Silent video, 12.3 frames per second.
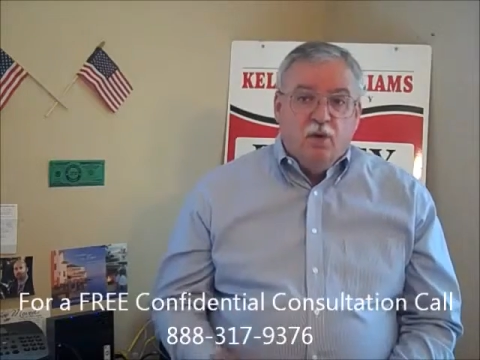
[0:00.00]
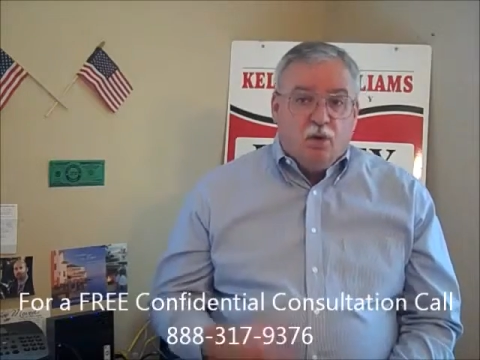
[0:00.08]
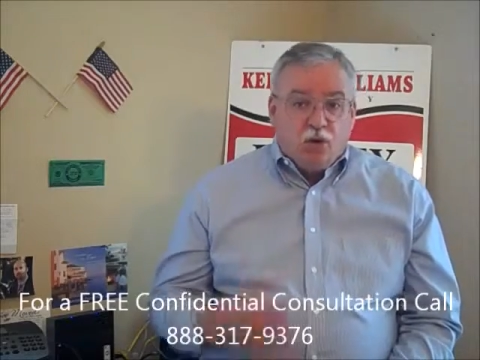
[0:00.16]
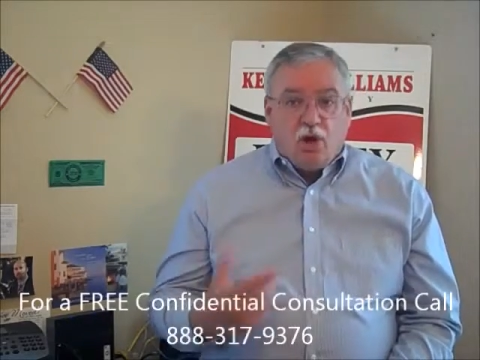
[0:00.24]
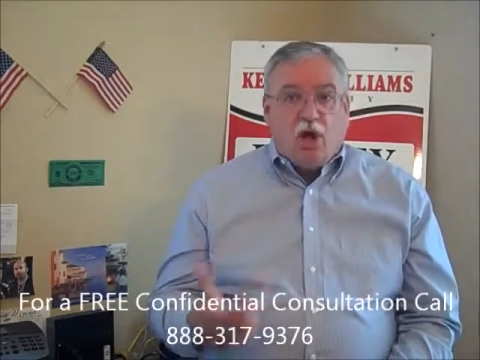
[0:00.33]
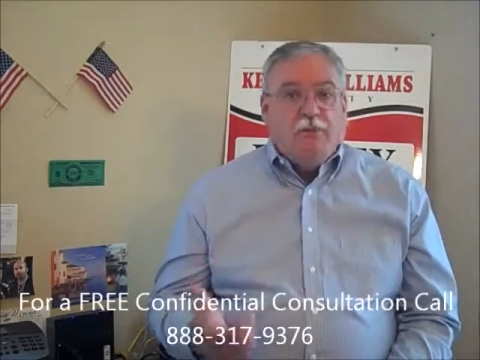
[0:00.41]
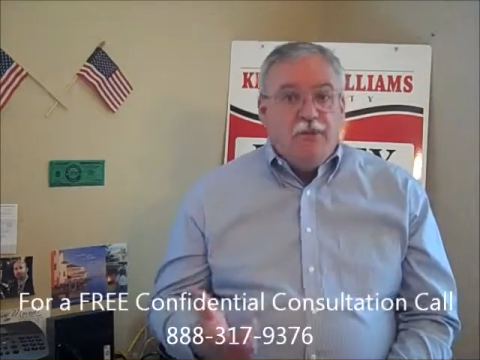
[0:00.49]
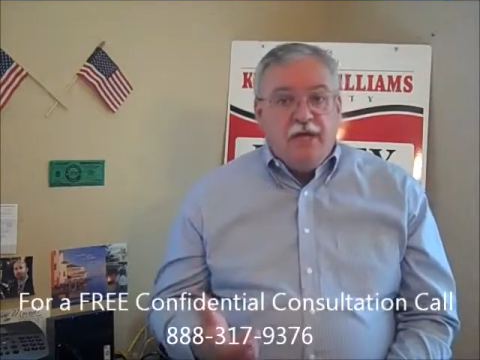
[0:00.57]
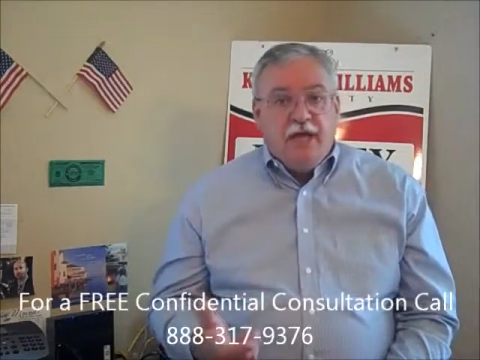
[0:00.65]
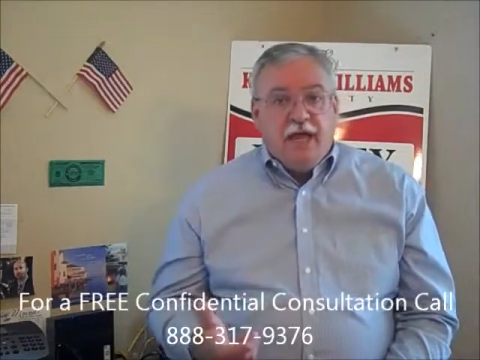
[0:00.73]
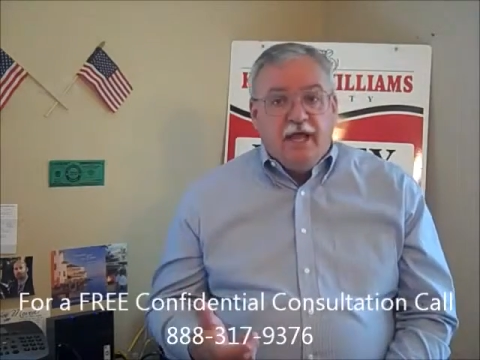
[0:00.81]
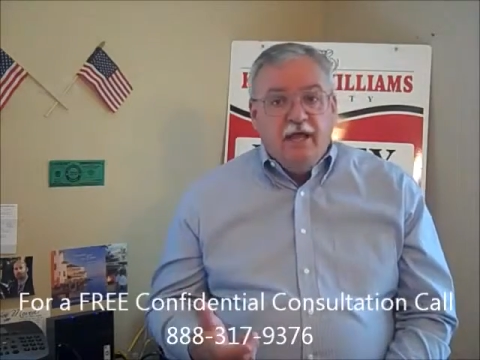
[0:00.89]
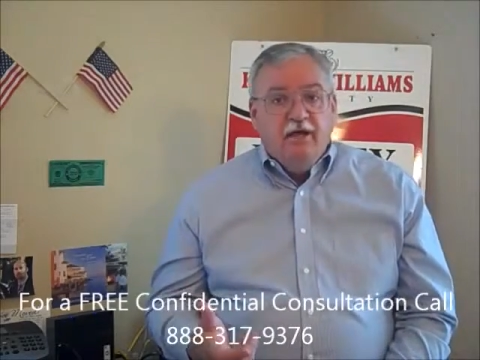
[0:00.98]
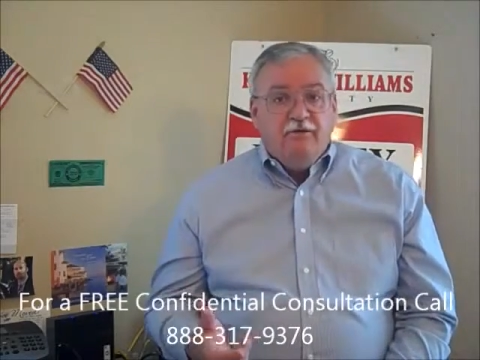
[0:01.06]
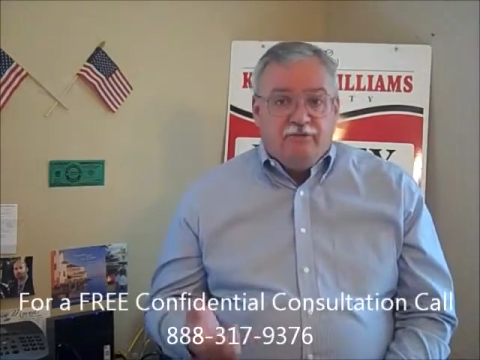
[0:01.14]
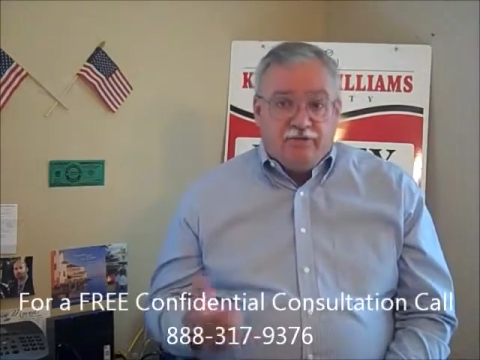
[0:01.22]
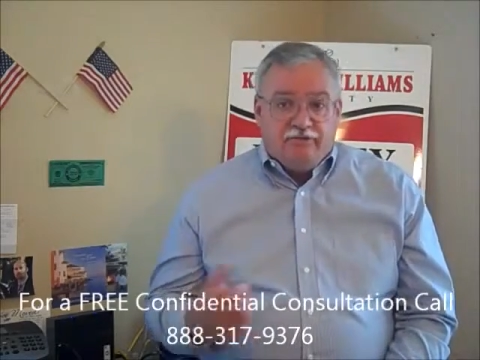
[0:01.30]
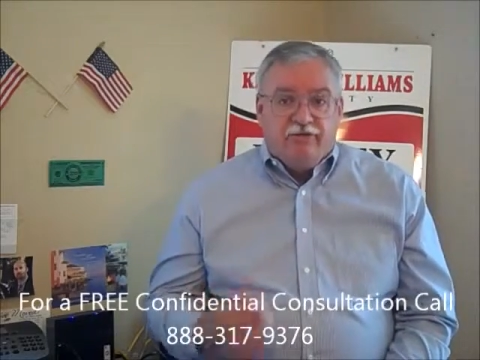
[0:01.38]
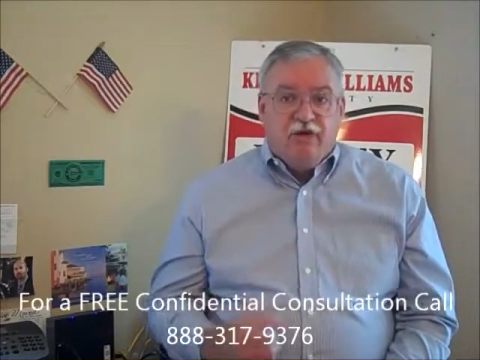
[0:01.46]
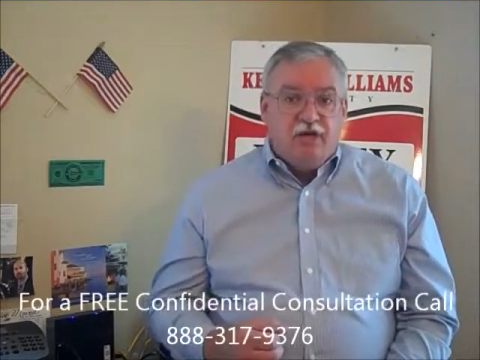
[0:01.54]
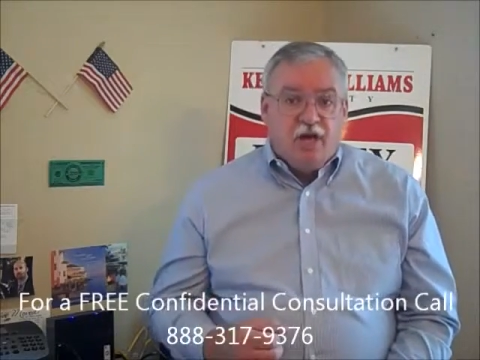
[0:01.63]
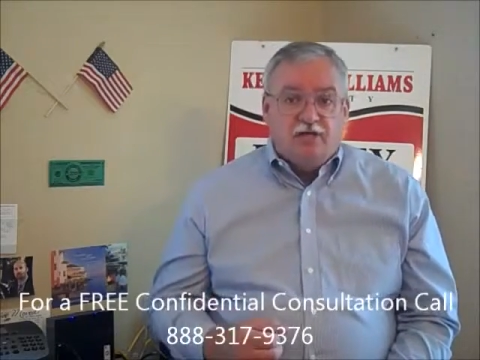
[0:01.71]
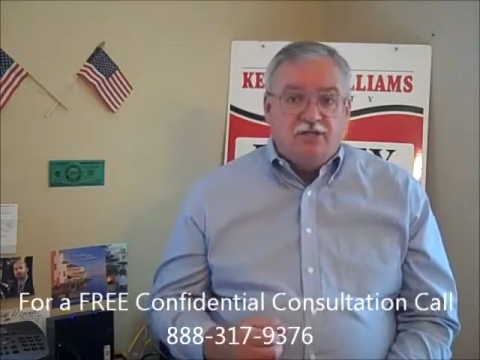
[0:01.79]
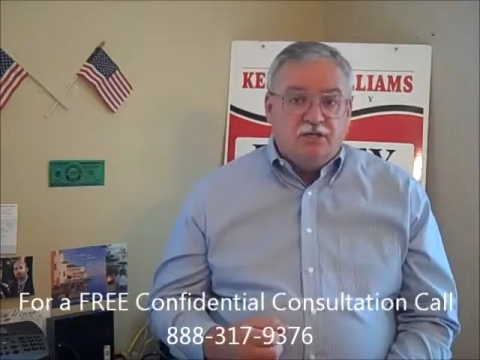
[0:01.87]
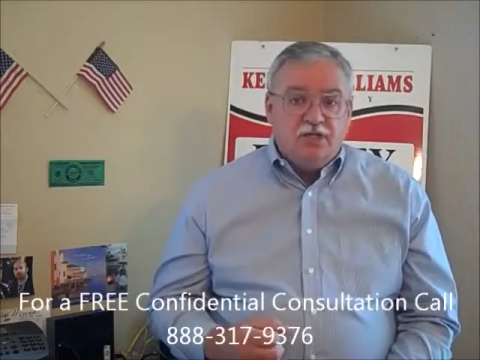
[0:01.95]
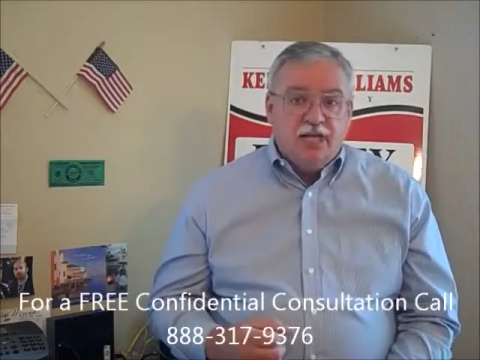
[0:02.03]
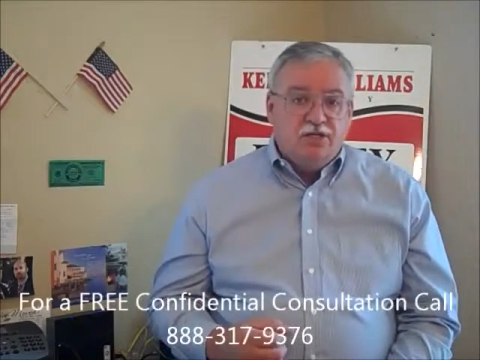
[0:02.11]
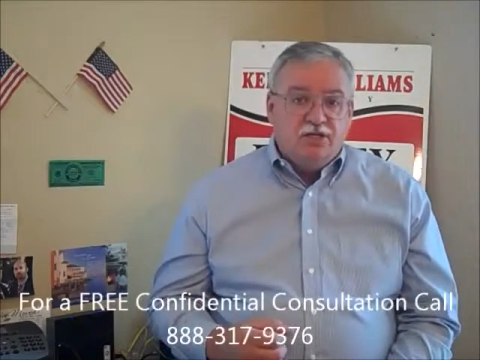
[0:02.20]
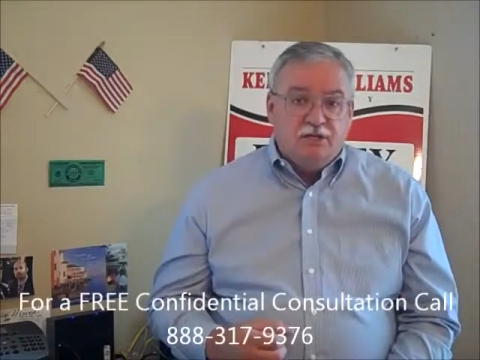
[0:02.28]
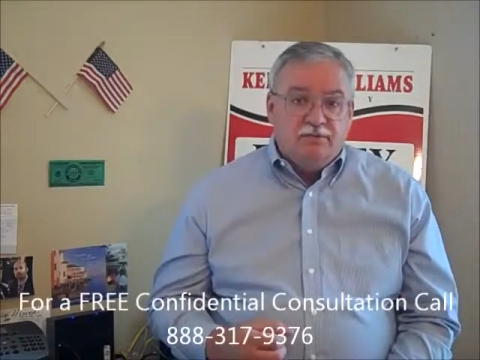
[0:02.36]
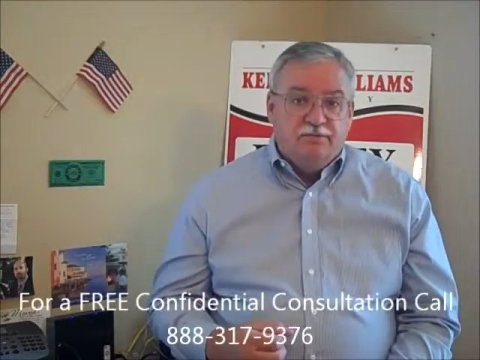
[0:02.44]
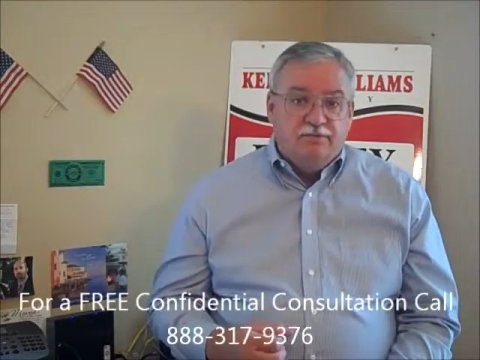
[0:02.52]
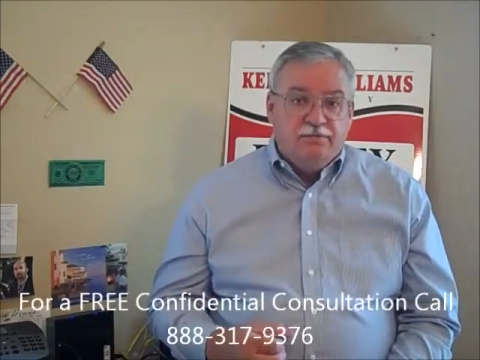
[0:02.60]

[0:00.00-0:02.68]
or call me today for a free consultation.